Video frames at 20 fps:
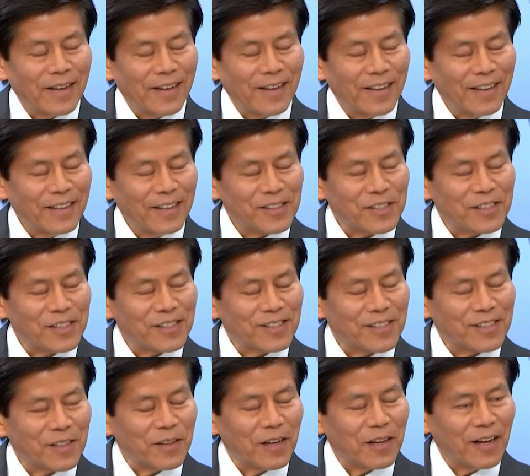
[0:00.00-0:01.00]
It
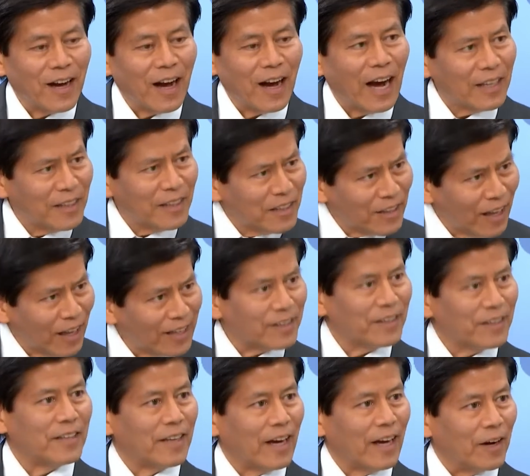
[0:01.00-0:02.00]
is highly
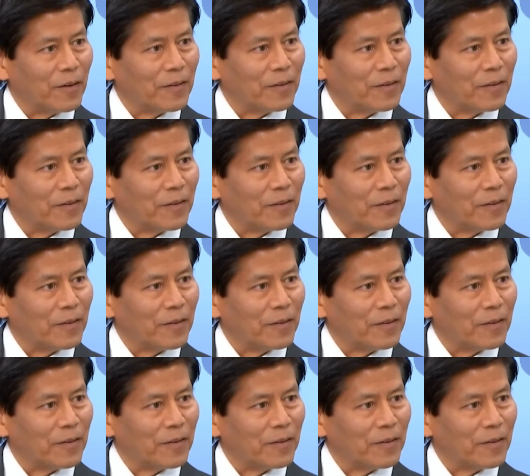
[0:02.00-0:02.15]
likely now.